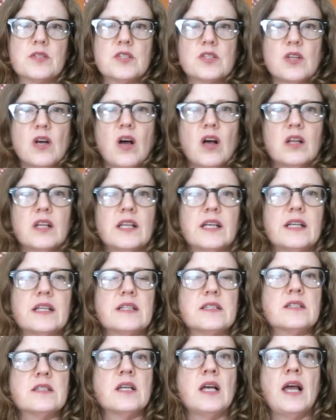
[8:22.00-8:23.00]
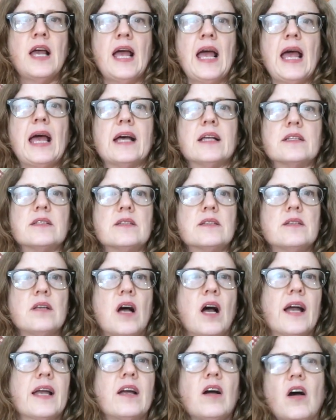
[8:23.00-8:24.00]
solids. And
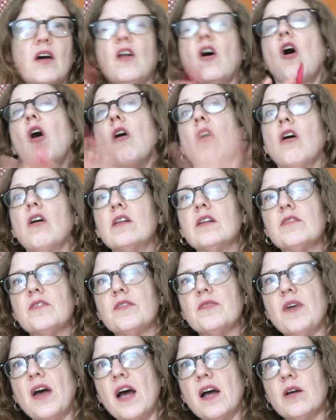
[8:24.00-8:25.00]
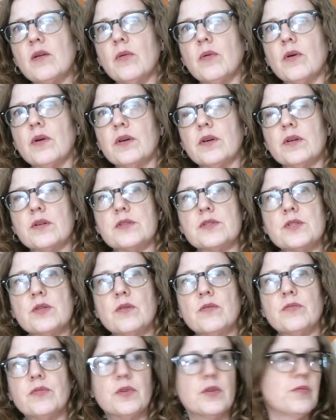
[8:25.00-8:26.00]
I got all of the fat quarters
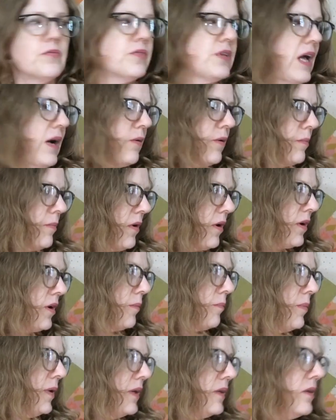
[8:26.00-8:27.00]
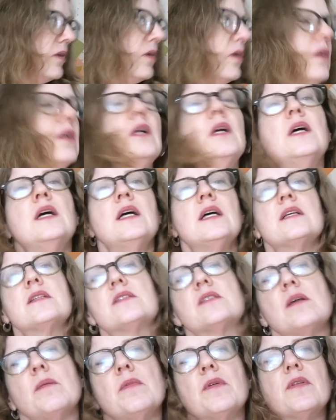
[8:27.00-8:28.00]
for the flower market bundle.
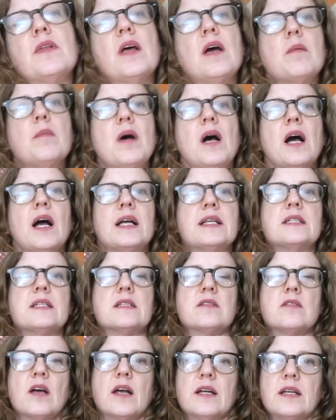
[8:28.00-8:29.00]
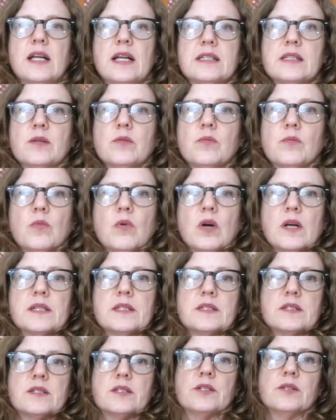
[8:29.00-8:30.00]
Some of them I decided I didn't
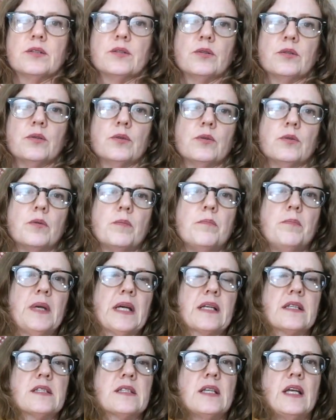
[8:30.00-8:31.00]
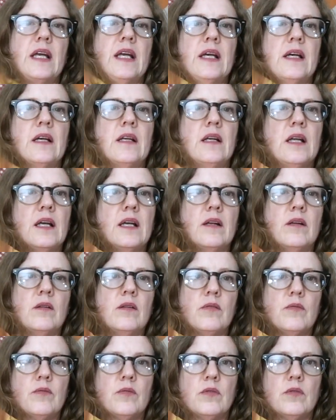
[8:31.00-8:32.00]
want to mix
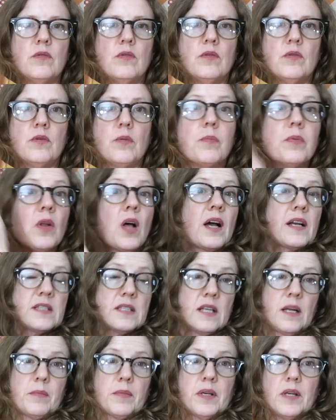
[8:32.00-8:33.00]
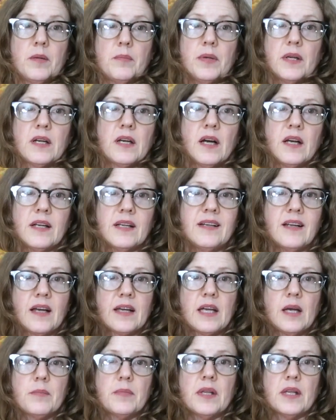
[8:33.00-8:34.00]
in the blocks that I'm going to be cutting. I
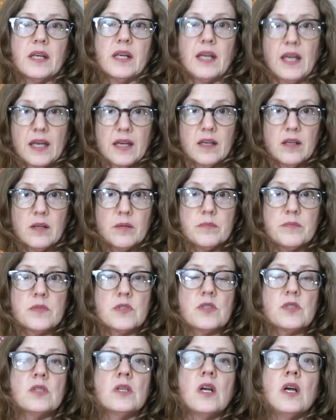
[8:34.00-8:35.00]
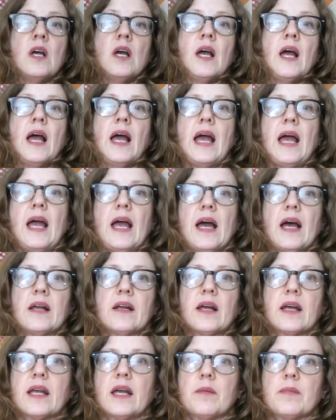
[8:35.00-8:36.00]
kept the ginghams, and
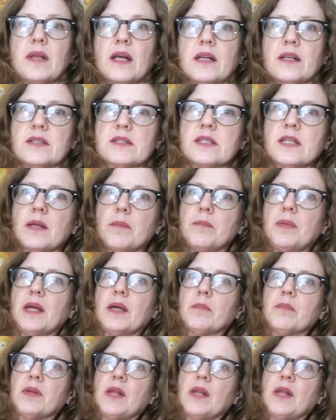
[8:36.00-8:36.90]
I kept that, you see that pink